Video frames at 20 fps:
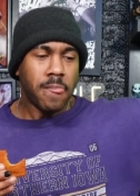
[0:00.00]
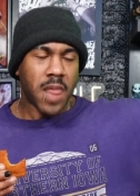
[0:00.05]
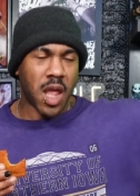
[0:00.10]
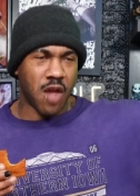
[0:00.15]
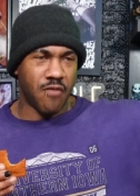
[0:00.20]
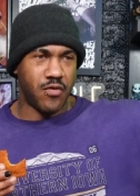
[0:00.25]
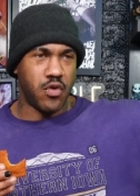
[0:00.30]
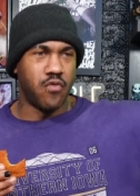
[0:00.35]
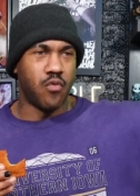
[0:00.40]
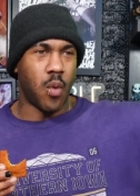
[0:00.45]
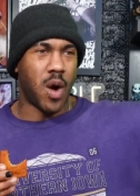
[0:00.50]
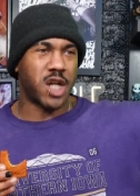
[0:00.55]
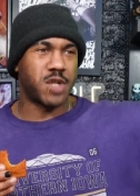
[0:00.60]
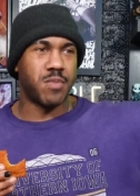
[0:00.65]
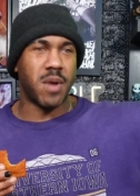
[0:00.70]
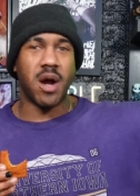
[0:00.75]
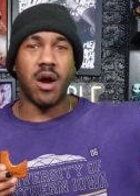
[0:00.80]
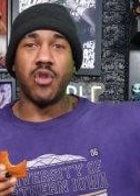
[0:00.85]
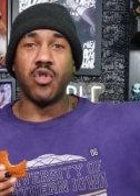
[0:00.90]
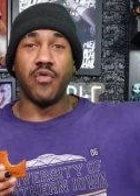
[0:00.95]
if you've watched
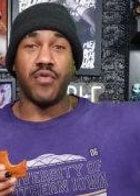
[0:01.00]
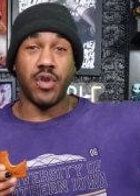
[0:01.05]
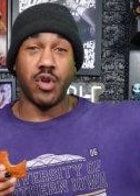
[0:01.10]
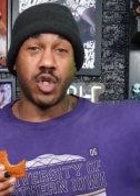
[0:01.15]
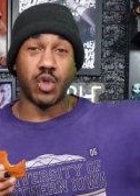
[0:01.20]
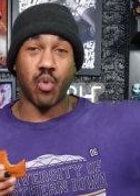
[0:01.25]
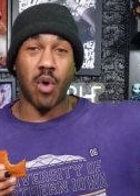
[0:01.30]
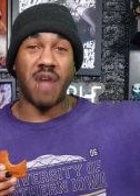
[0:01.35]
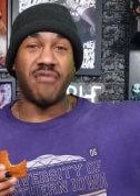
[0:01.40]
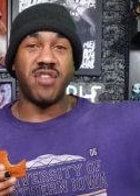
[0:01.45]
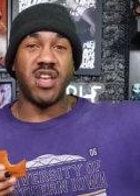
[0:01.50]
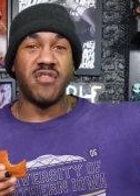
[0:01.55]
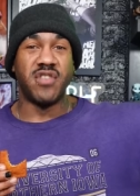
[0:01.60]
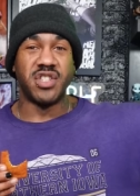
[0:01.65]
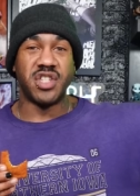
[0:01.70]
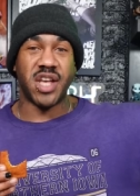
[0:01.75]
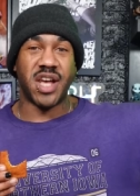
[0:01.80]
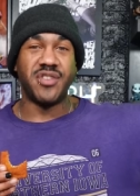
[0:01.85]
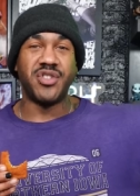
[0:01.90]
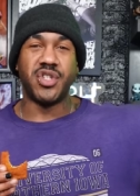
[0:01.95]
my other videos where I've given
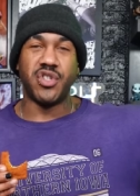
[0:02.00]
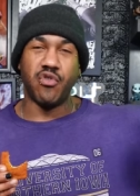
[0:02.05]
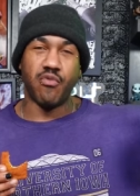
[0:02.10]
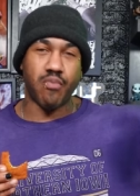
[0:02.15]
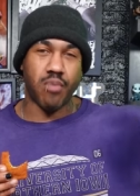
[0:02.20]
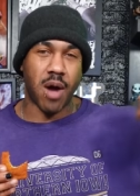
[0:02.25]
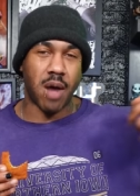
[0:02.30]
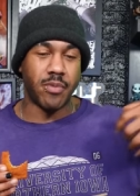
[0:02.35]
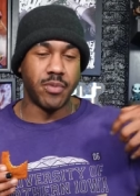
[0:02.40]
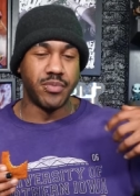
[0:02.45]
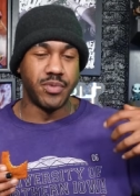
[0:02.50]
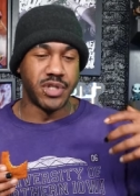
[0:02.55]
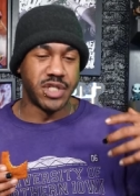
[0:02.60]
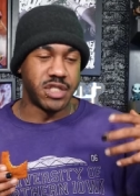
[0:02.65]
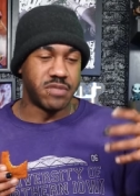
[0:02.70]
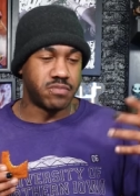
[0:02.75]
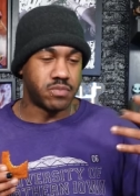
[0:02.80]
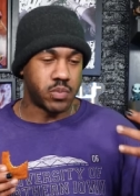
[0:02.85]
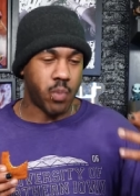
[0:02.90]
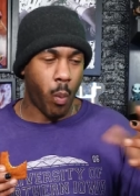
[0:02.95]
tens, you
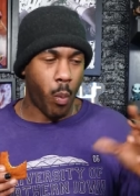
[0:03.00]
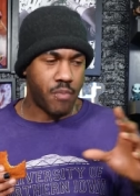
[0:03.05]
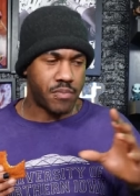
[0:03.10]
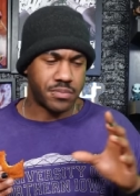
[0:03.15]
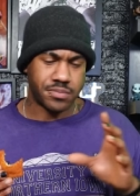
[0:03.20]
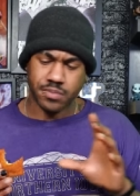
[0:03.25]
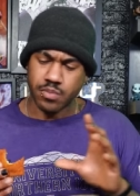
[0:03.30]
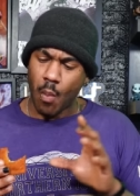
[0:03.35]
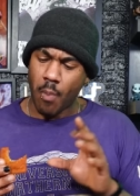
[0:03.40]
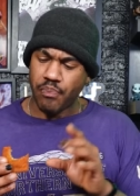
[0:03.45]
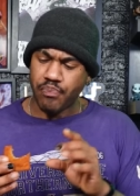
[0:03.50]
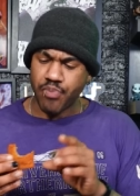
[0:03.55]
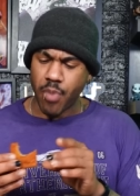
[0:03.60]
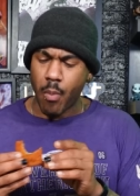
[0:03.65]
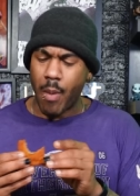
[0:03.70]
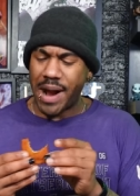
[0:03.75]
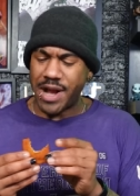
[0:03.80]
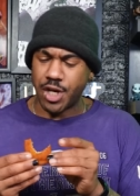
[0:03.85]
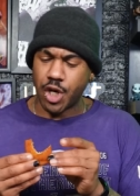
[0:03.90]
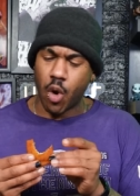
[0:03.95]
probably
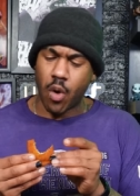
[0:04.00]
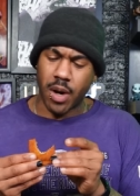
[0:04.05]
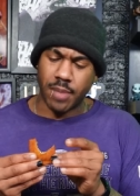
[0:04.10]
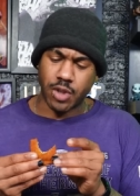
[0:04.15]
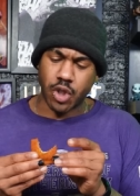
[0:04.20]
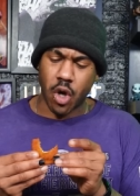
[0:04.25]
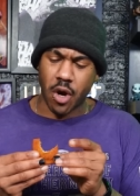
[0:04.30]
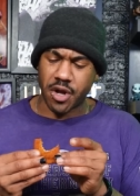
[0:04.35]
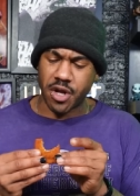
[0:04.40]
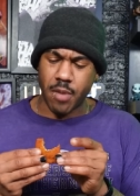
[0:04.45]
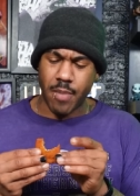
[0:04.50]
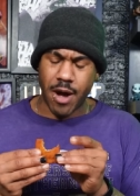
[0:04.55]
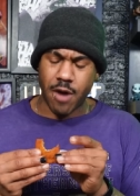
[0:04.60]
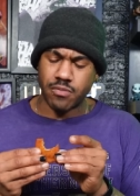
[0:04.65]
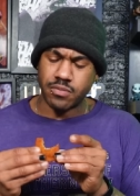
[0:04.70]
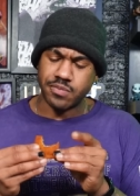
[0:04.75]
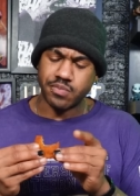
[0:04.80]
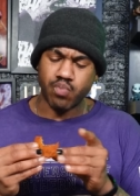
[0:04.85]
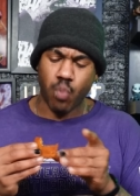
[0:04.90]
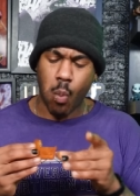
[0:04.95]
might know what I'm talking
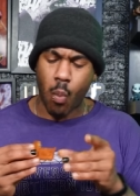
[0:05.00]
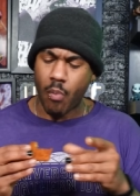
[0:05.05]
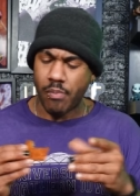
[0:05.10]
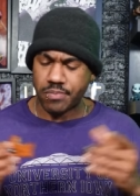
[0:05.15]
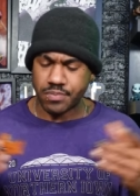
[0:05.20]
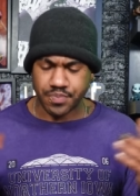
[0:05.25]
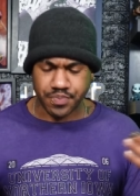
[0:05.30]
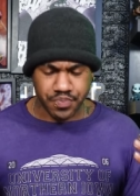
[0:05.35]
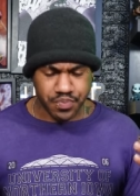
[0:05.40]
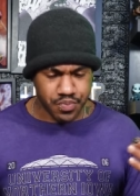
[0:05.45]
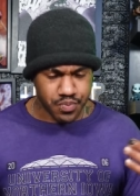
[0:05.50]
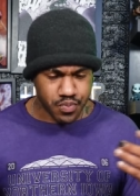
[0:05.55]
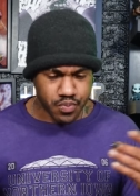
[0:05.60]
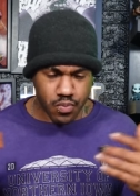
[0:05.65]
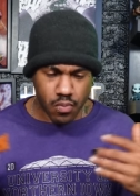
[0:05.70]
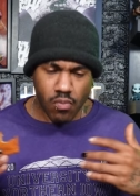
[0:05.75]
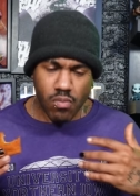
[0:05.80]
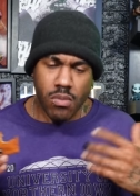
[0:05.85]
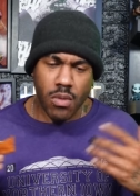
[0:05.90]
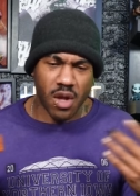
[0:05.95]
about.
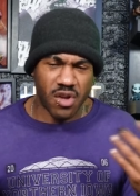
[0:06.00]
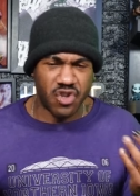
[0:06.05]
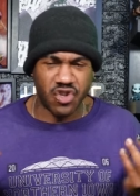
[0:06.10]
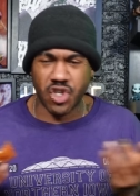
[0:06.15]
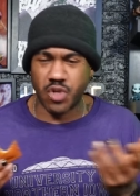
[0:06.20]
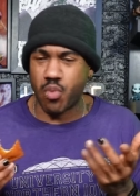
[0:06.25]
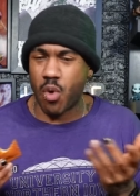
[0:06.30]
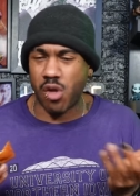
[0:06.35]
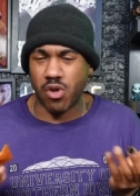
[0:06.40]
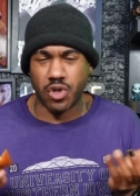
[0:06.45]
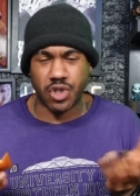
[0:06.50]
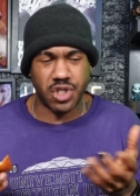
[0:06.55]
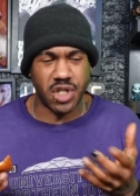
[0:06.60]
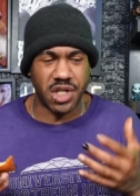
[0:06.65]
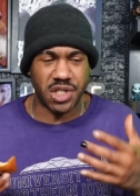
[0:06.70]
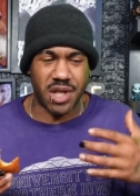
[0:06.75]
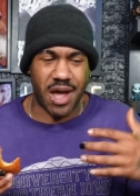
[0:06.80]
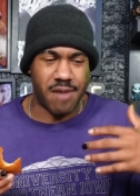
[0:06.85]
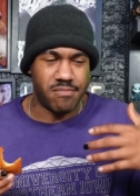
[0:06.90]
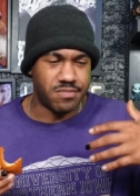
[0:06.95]
It's just one of those
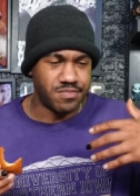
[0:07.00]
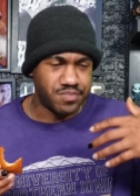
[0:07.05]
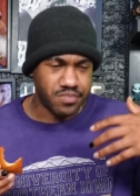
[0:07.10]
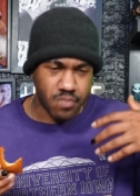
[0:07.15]
things that